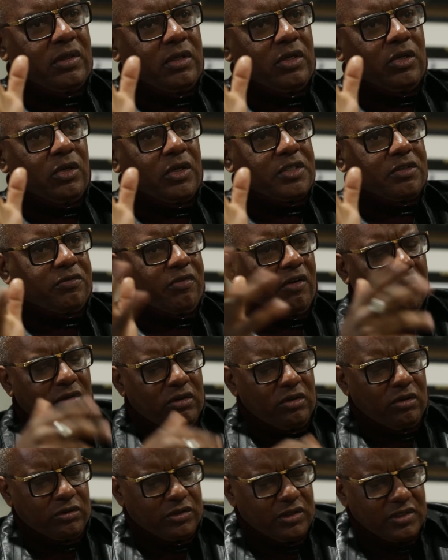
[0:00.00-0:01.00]
because it's very,
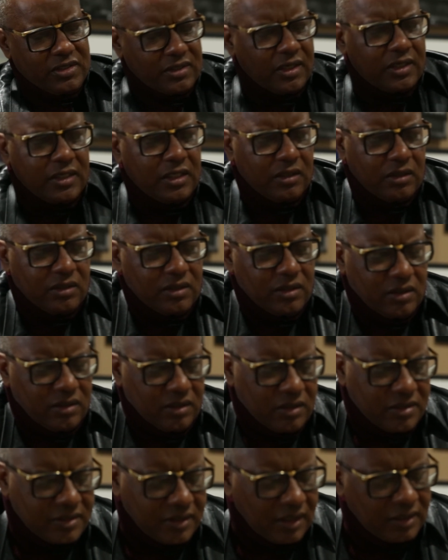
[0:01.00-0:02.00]

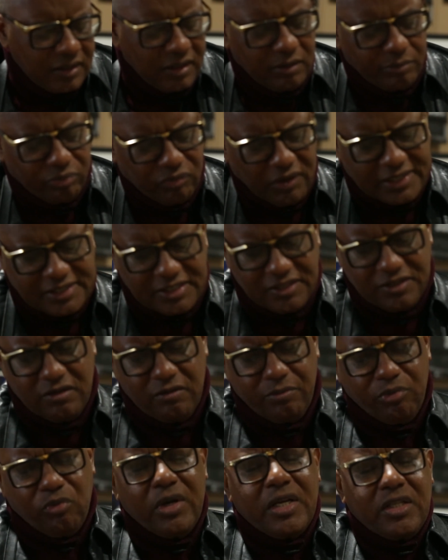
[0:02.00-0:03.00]
the studying process is
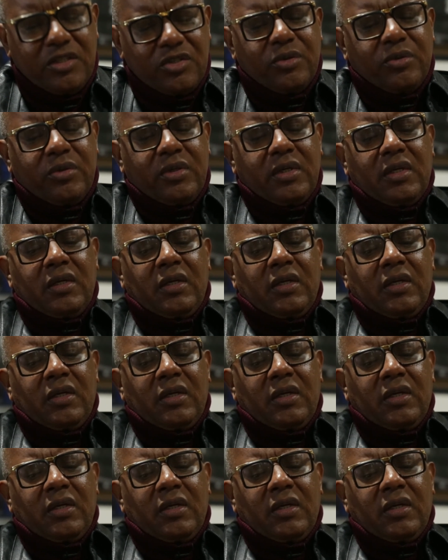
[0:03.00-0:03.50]
important too.